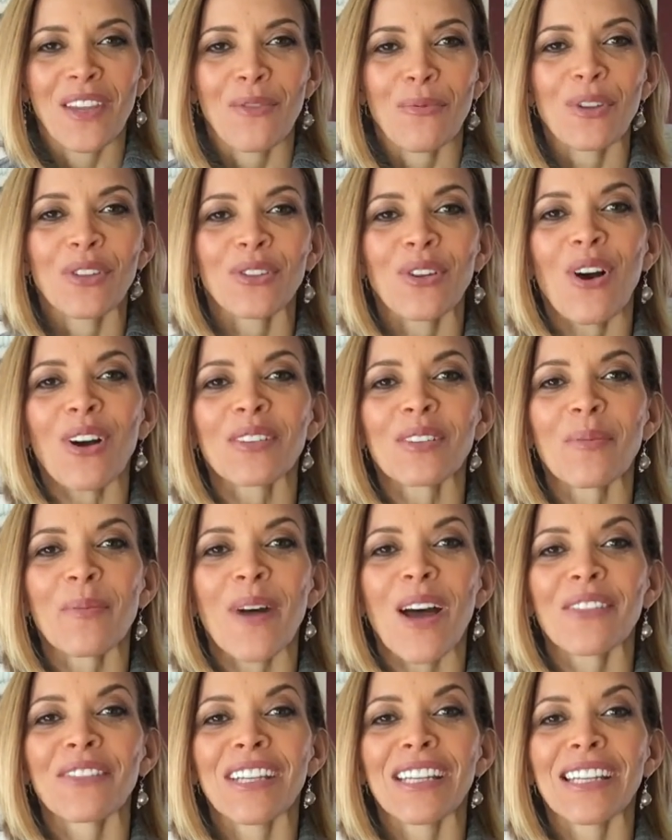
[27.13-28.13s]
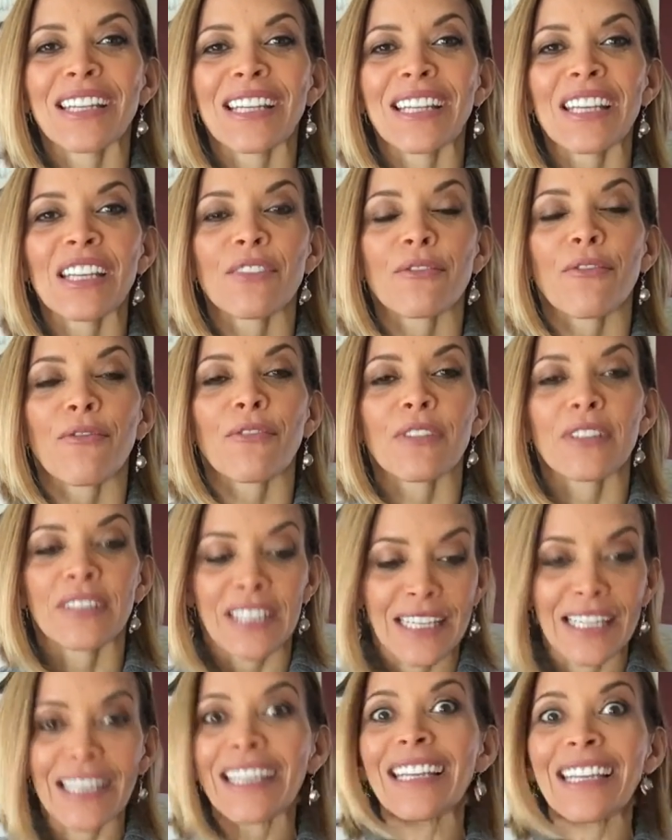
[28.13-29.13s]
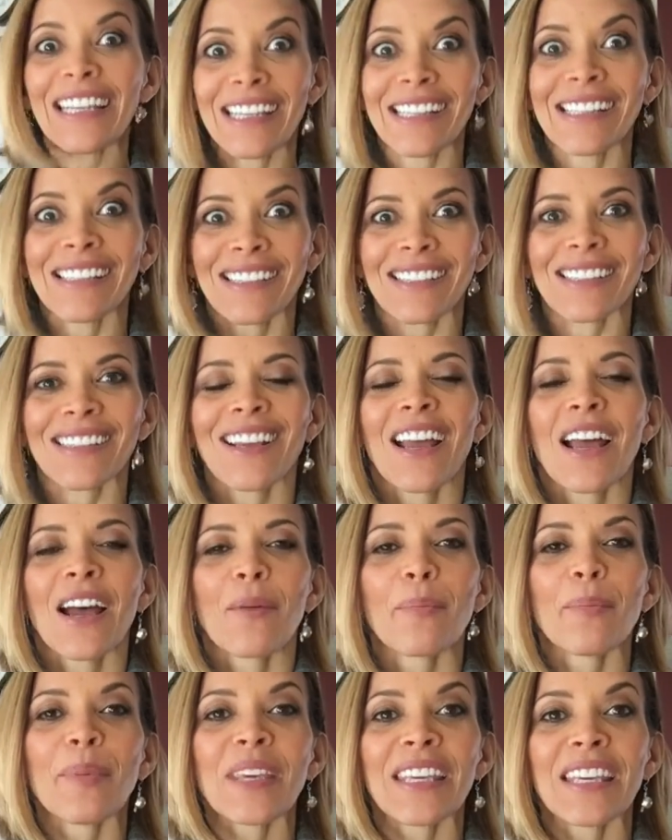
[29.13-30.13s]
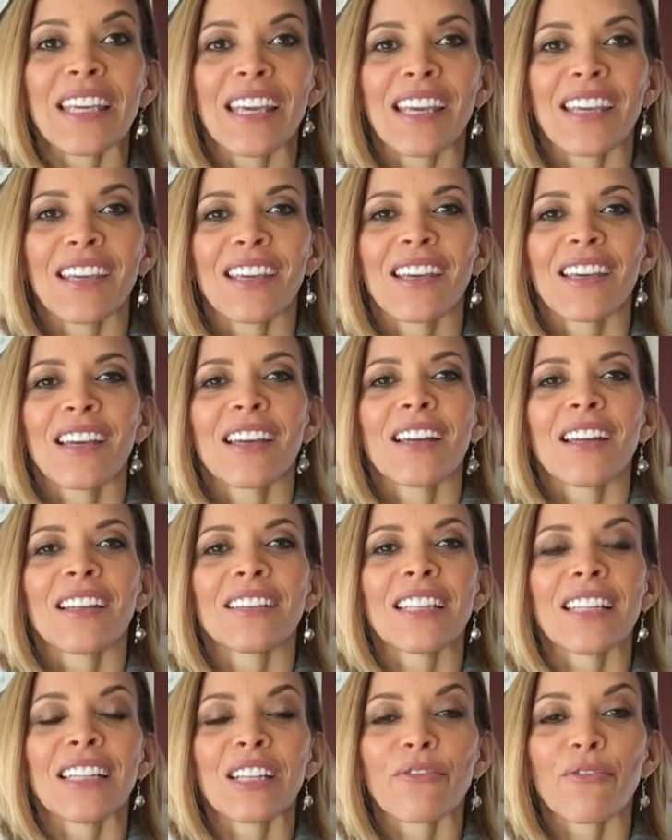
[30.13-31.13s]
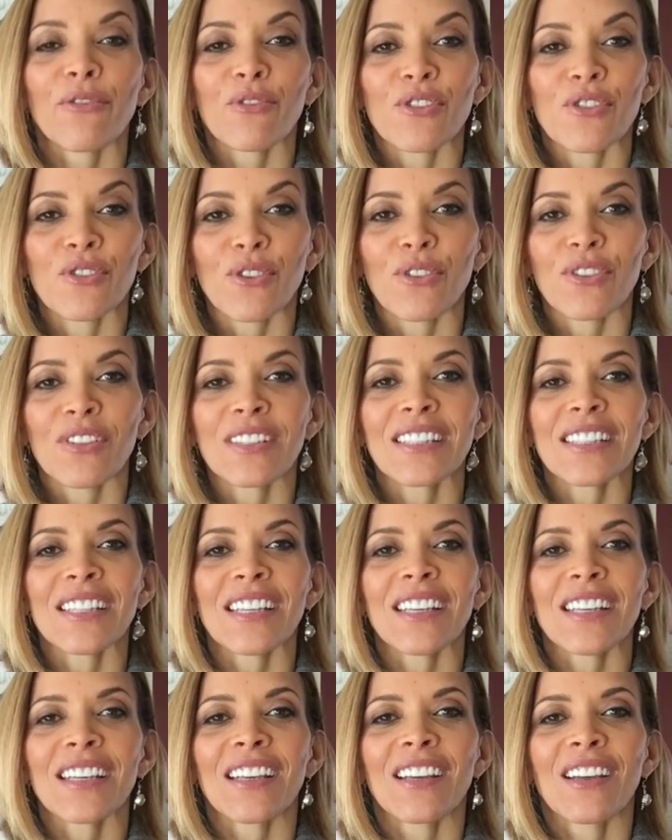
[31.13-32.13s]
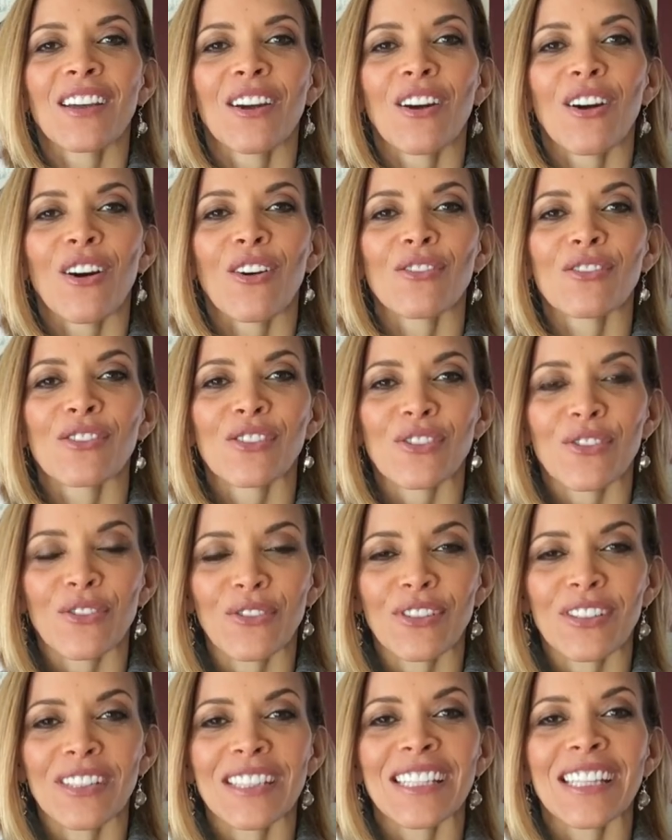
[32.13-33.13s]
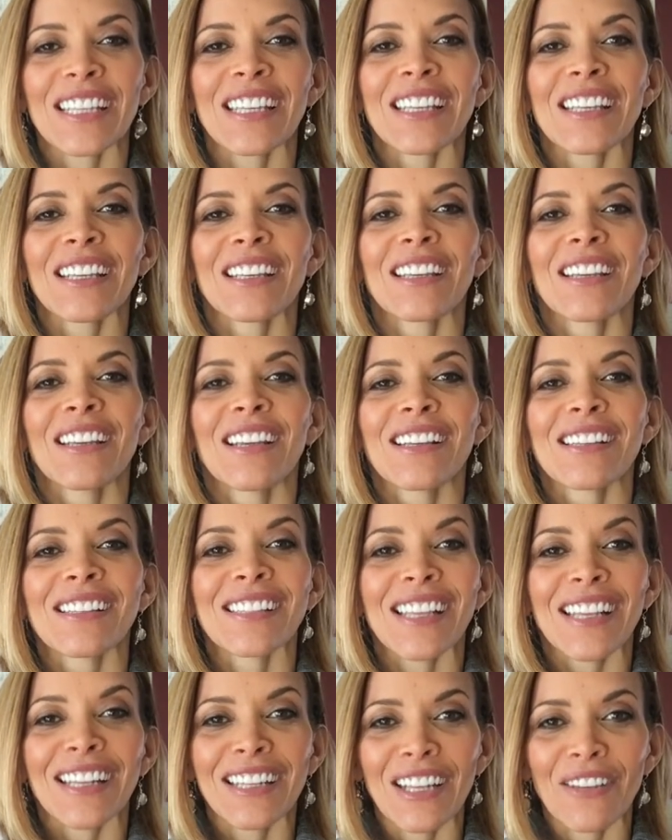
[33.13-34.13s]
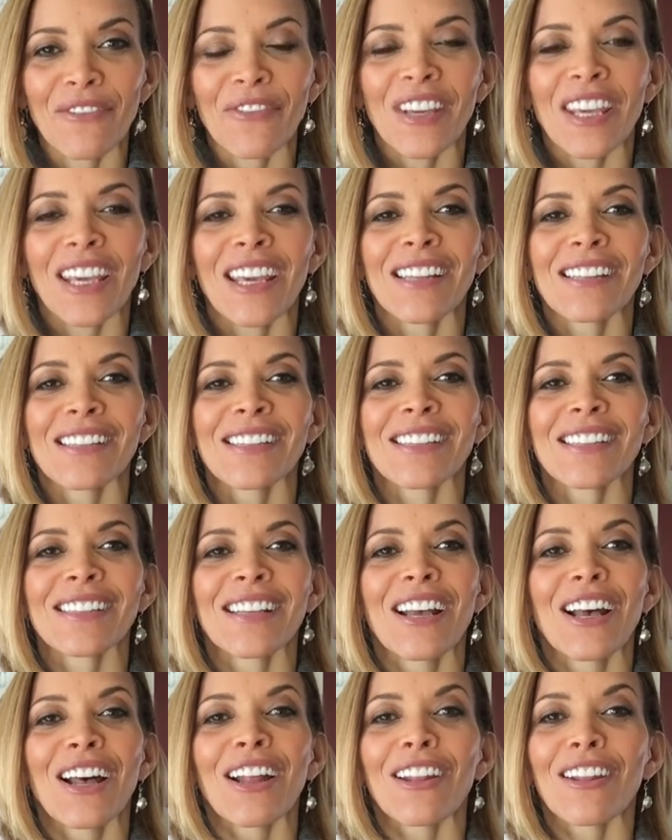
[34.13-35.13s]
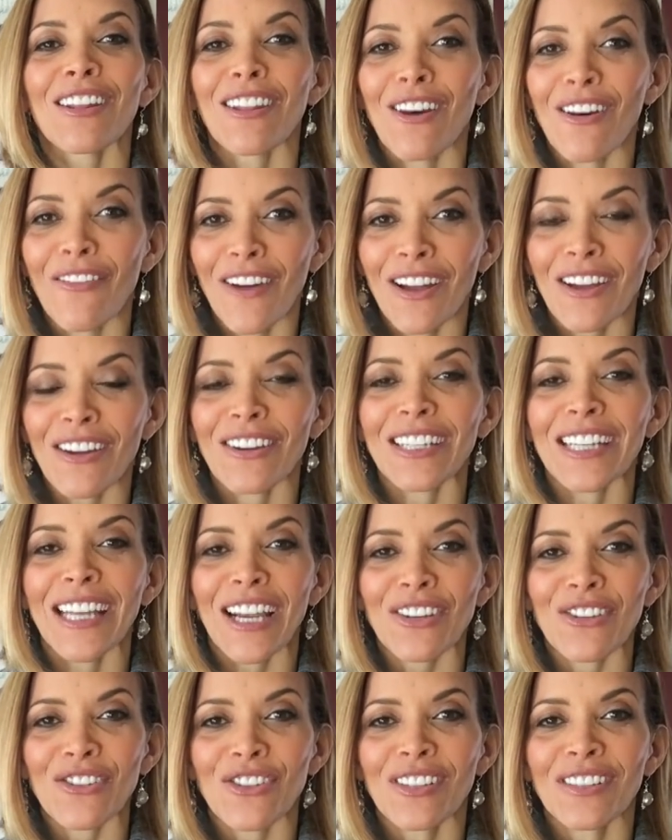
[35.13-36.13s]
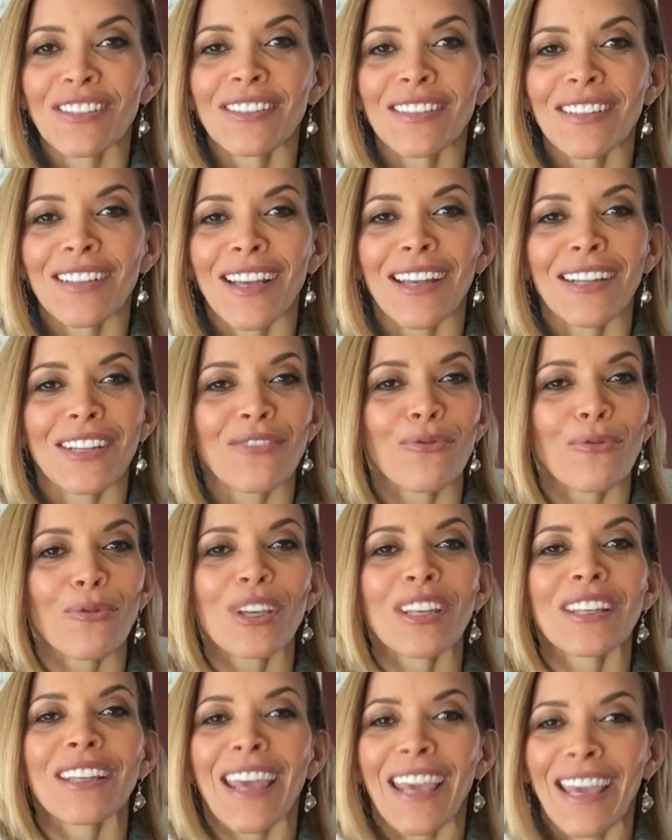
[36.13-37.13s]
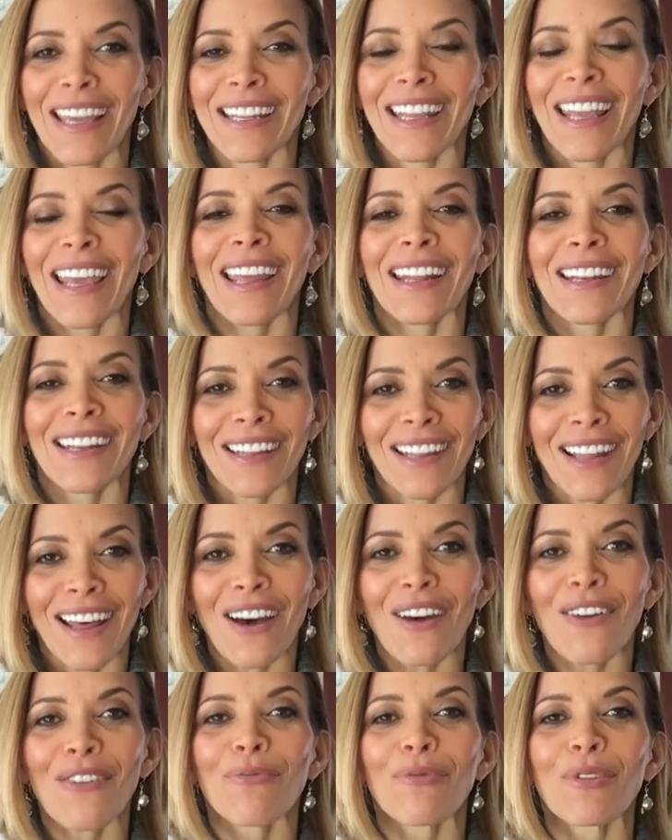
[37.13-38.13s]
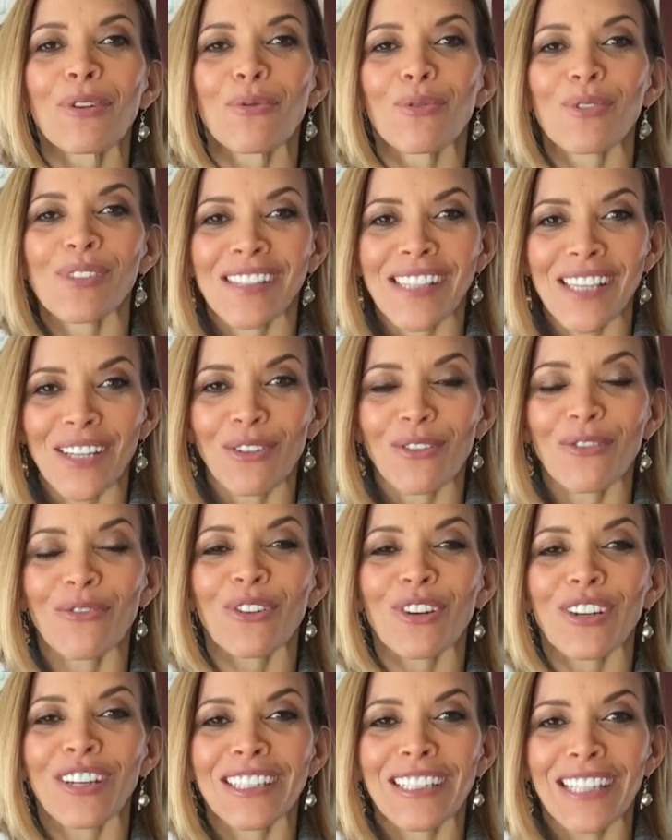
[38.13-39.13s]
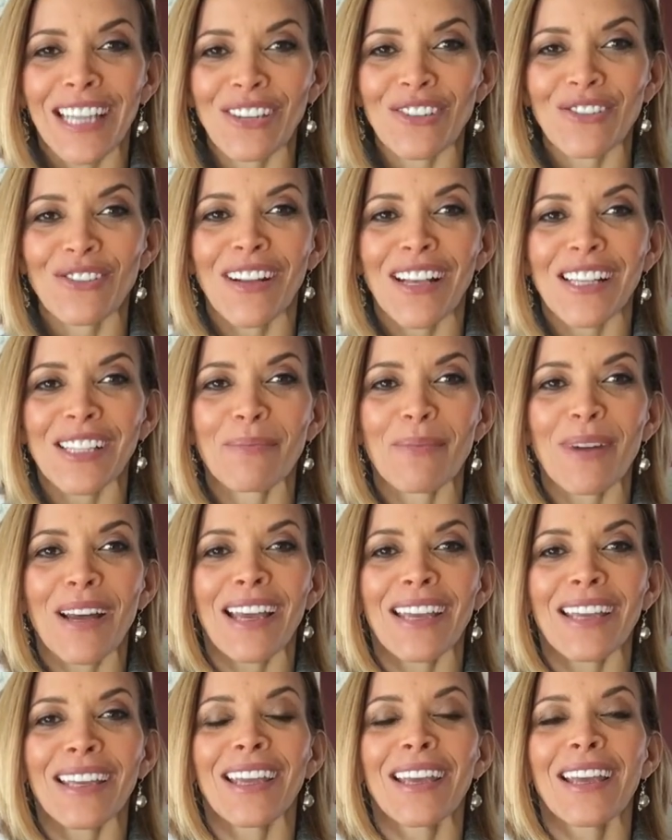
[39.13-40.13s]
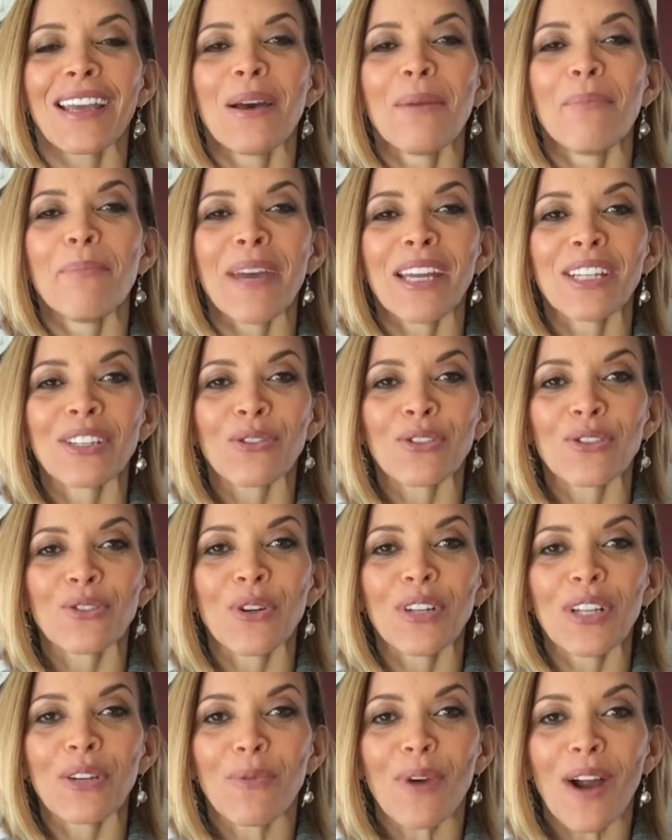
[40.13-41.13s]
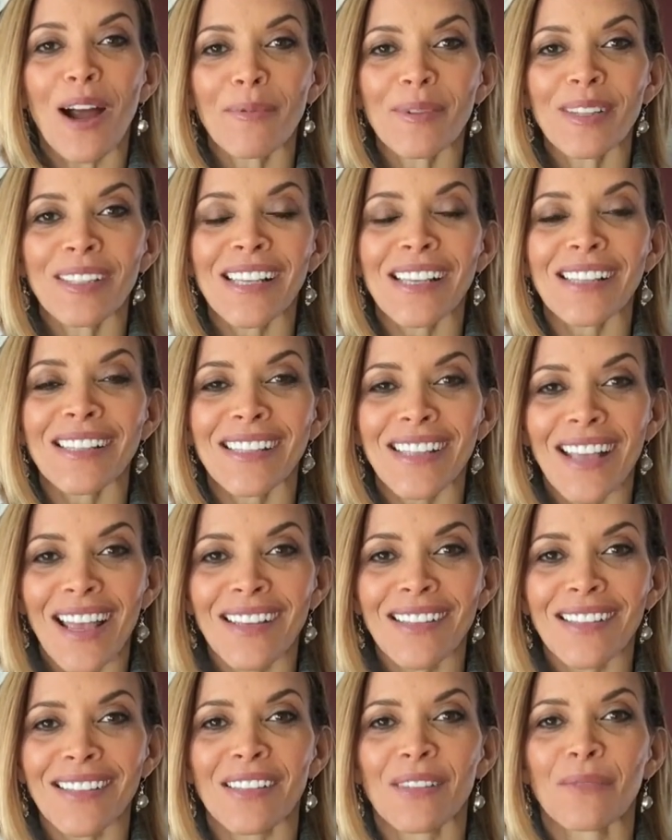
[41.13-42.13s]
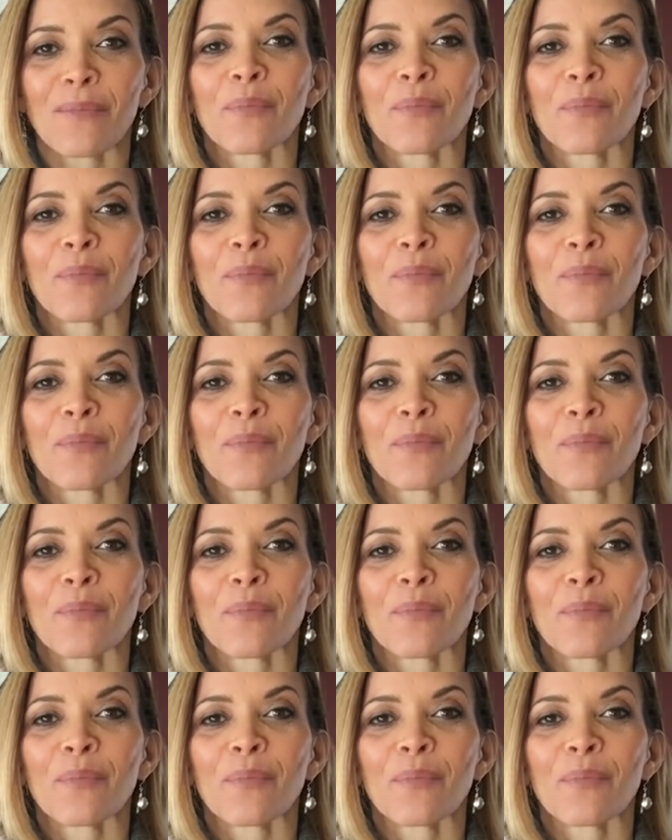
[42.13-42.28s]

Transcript: We talked about the needs being the need for certainty, uncertainty, significance, love and connection. And if we can get love, we will settle for connection. As my mentor Tony Robbins says,